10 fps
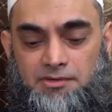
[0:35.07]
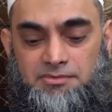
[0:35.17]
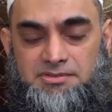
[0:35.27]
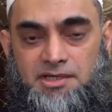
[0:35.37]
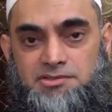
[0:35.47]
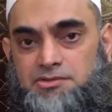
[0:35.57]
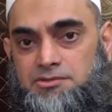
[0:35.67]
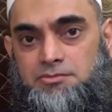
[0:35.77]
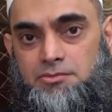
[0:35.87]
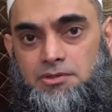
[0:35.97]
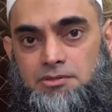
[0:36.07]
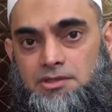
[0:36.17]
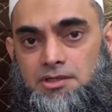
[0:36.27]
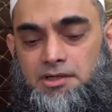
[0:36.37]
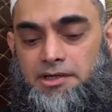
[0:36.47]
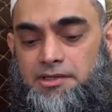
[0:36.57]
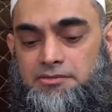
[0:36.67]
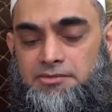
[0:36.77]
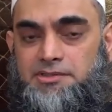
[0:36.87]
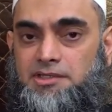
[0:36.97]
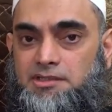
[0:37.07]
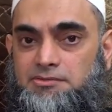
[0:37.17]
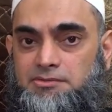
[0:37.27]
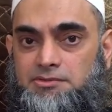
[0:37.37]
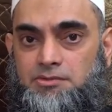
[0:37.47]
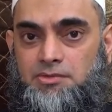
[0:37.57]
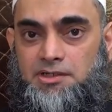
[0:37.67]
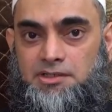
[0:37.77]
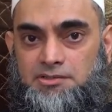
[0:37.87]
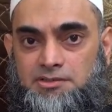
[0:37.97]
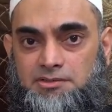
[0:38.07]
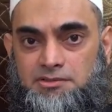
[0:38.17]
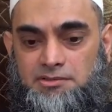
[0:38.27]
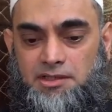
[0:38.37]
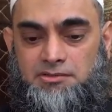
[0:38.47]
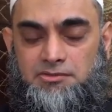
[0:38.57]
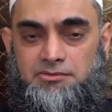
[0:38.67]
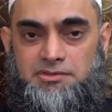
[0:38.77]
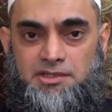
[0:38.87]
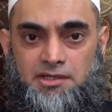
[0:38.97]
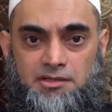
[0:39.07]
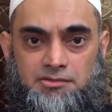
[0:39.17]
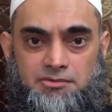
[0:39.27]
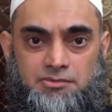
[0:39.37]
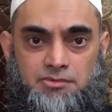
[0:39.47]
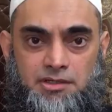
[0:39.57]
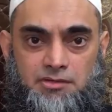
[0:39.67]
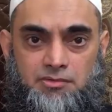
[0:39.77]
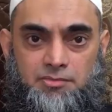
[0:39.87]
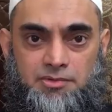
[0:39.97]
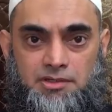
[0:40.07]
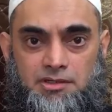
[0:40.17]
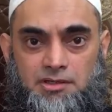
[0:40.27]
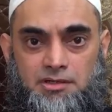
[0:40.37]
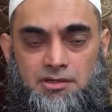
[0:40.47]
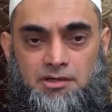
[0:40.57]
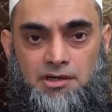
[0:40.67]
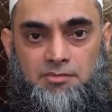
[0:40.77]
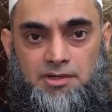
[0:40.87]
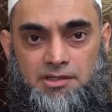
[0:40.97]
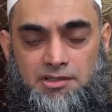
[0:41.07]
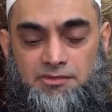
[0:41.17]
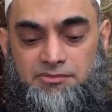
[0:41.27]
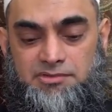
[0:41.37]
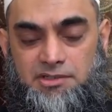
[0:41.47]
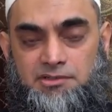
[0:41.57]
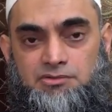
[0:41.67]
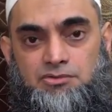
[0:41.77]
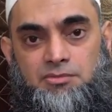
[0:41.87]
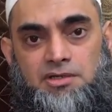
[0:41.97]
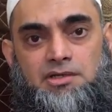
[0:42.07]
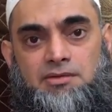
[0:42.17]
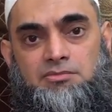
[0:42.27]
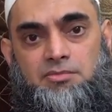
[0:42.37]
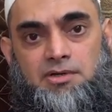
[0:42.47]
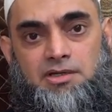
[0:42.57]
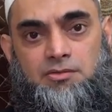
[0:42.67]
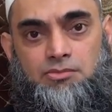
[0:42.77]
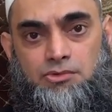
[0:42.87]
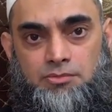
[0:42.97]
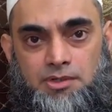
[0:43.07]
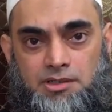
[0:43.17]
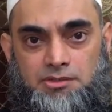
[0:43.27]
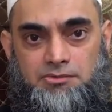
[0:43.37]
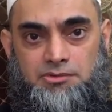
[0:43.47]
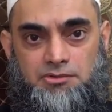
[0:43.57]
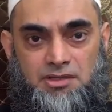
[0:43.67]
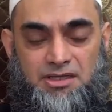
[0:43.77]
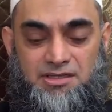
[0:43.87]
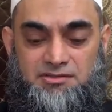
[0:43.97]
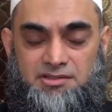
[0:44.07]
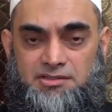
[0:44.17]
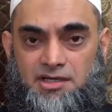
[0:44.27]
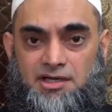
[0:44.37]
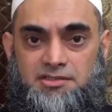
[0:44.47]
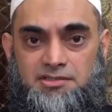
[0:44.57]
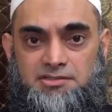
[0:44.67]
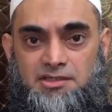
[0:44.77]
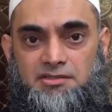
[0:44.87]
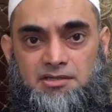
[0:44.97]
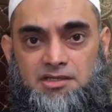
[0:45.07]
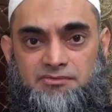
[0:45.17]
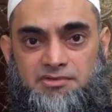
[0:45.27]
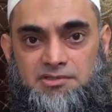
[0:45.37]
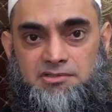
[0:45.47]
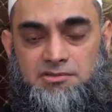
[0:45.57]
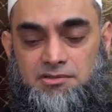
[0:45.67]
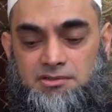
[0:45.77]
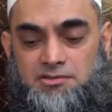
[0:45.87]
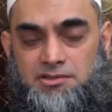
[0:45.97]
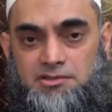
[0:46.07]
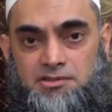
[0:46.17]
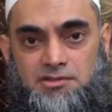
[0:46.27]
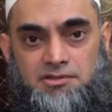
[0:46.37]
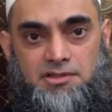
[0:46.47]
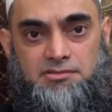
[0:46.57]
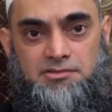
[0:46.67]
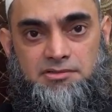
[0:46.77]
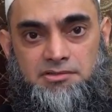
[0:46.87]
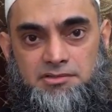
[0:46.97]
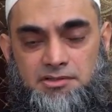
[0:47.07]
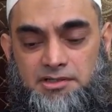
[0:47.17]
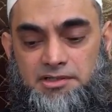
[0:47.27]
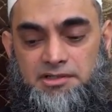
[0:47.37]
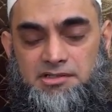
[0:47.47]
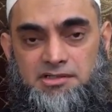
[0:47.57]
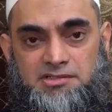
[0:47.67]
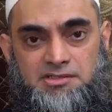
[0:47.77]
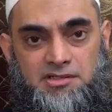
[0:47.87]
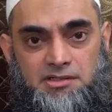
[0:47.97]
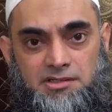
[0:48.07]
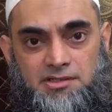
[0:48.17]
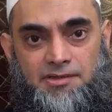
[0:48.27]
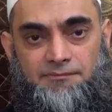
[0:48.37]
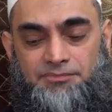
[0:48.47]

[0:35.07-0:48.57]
recite Surah Mulk and recite Surah Waqiyah, and the reciting Surah Waqiyah will bring a barakah, and if reciting so many times bring a more barakah to you. This hadith is Dhaeef, it is not authenticated, and this is not a sahih.